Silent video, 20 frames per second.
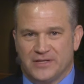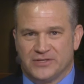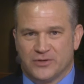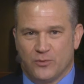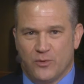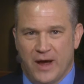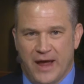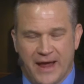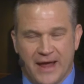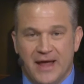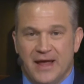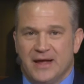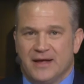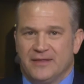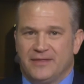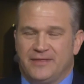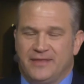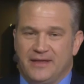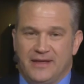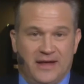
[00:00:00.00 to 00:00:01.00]
away.
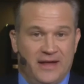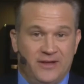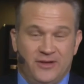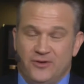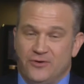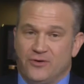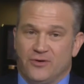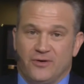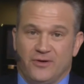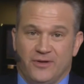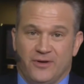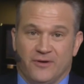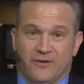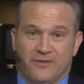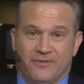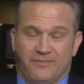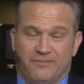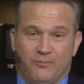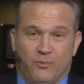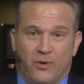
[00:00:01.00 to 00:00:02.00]
And you're
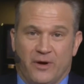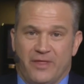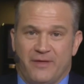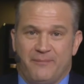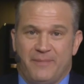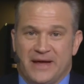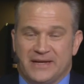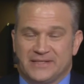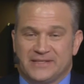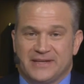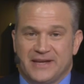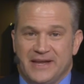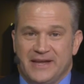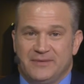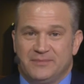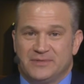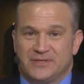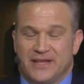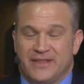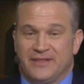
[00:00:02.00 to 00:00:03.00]
one of the best
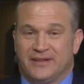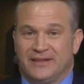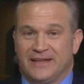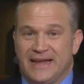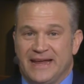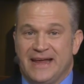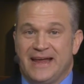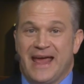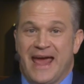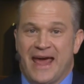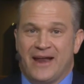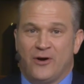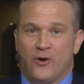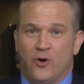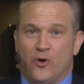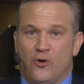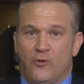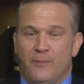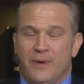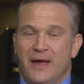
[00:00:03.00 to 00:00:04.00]
teams in the league at
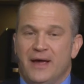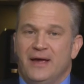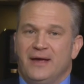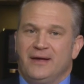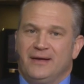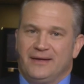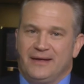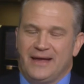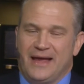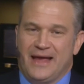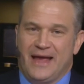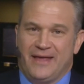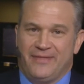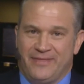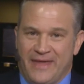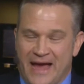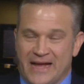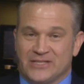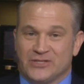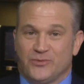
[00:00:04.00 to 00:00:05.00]
home.
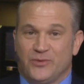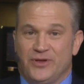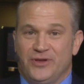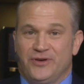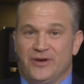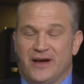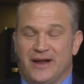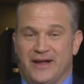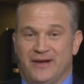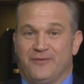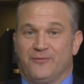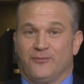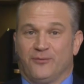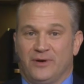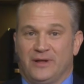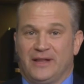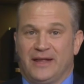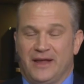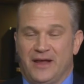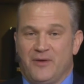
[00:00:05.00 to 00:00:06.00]
That's when you got to
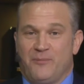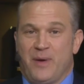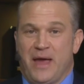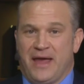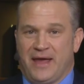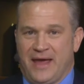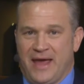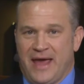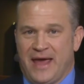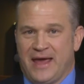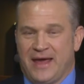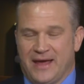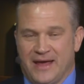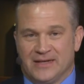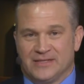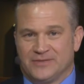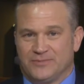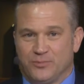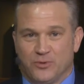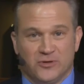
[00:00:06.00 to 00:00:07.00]
really make hay.
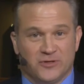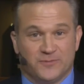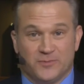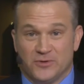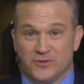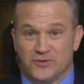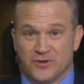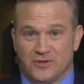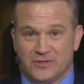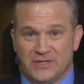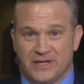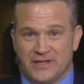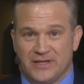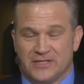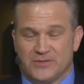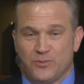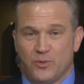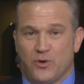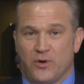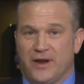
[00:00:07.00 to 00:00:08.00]
As Bruce Boudreau said
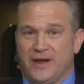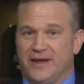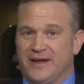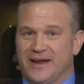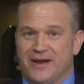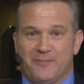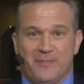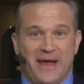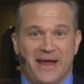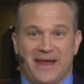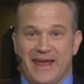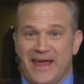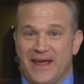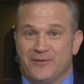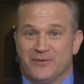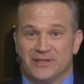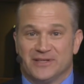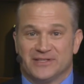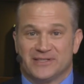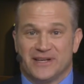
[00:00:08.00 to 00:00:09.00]
this morning, you got to make hay
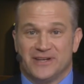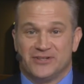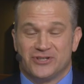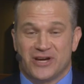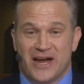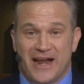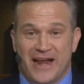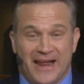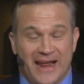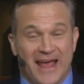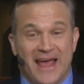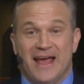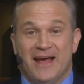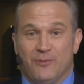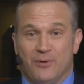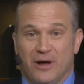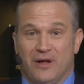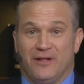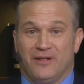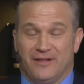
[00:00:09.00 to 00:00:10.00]
when the sun's shining.
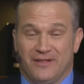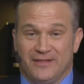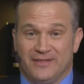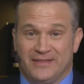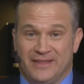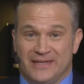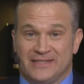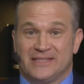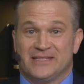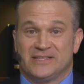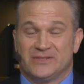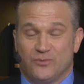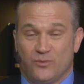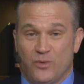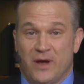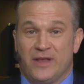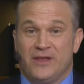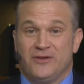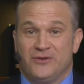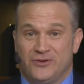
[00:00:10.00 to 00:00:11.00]
Well, this is
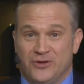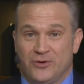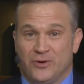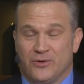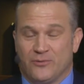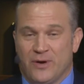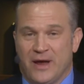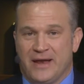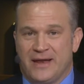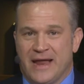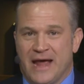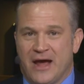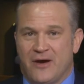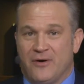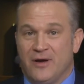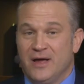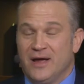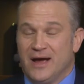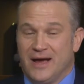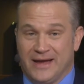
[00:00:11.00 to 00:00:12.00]
when you do it right now
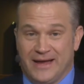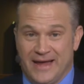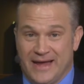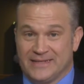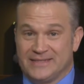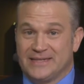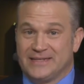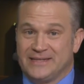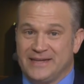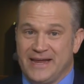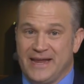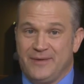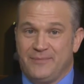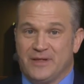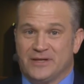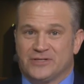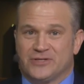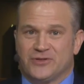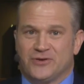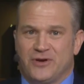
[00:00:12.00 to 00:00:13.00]
against a team
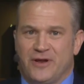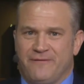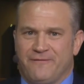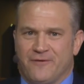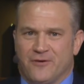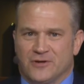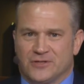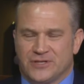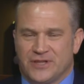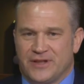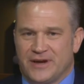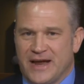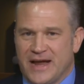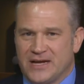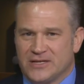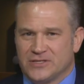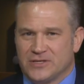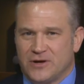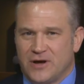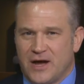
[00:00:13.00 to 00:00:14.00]
that's 31st in the
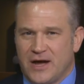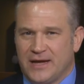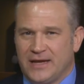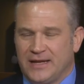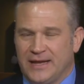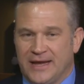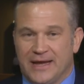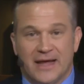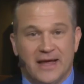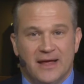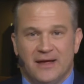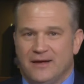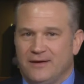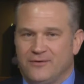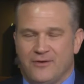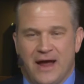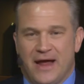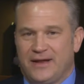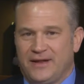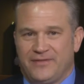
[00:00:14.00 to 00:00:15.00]
National Hockey League.
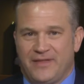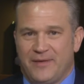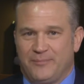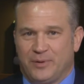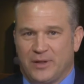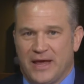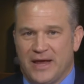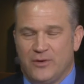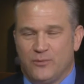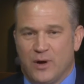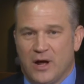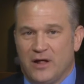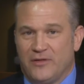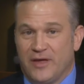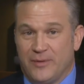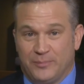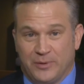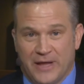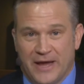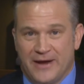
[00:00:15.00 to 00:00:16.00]
Granted, they played well,
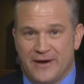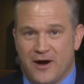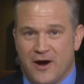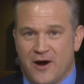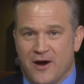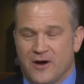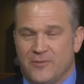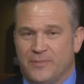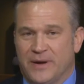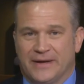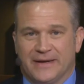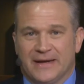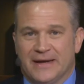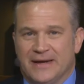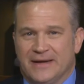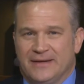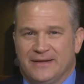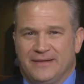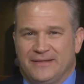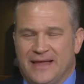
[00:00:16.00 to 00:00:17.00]
they played hard, but
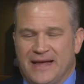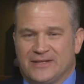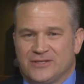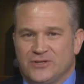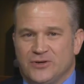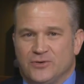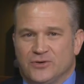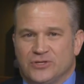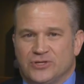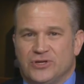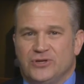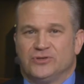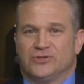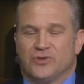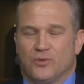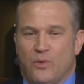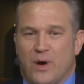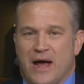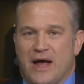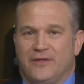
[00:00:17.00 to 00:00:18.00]
that's no excuse. The
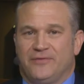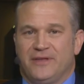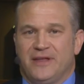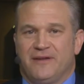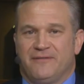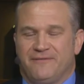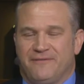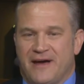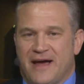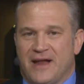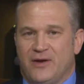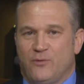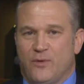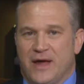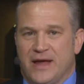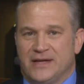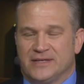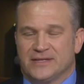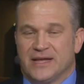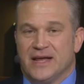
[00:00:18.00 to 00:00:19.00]
Wild need to find
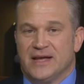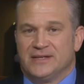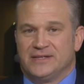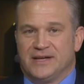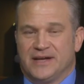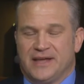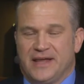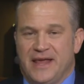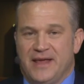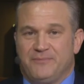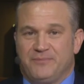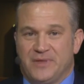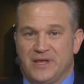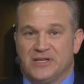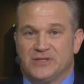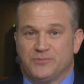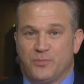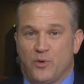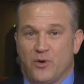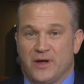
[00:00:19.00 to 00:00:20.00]
ways to keep
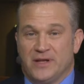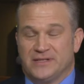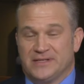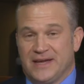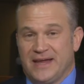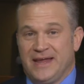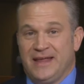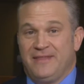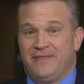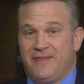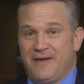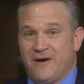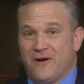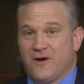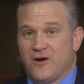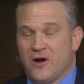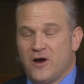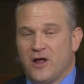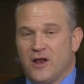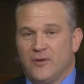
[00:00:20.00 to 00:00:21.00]
these points in their
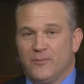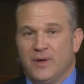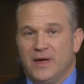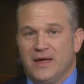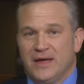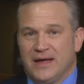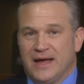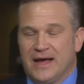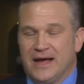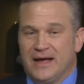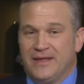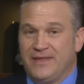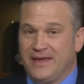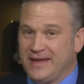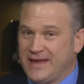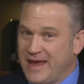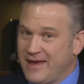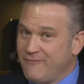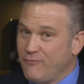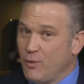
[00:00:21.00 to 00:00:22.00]
column. They
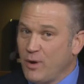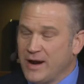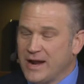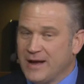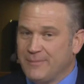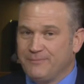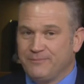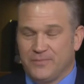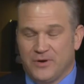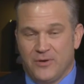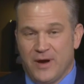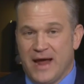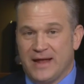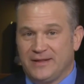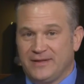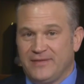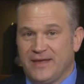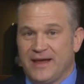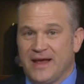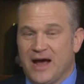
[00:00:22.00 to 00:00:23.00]
gave one up.
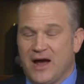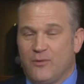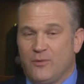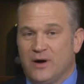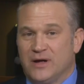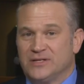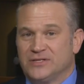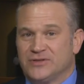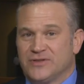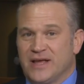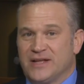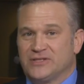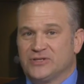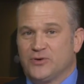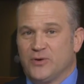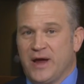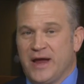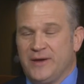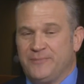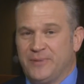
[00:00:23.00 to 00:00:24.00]
Granted, they got one, so that's
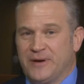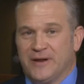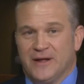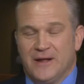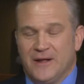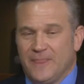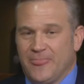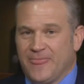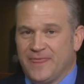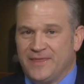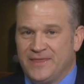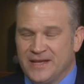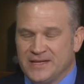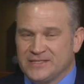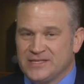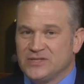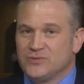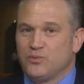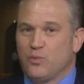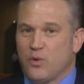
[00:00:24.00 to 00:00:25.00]
great, but
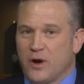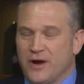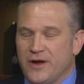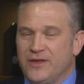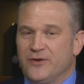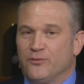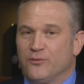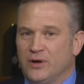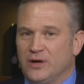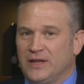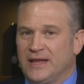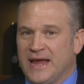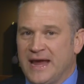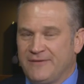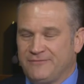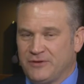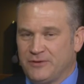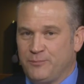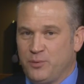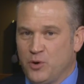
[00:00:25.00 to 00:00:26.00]
this is where you really
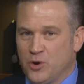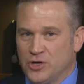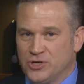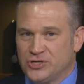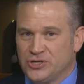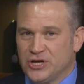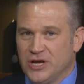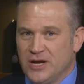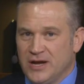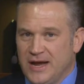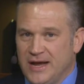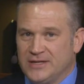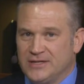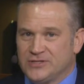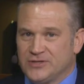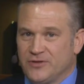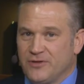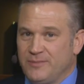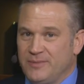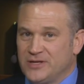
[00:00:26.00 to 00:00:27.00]
have to push. And
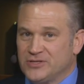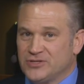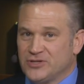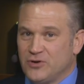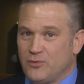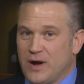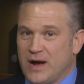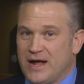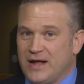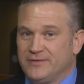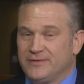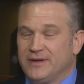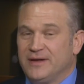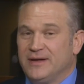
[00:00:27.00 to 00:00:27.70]
so the Minnesota Wild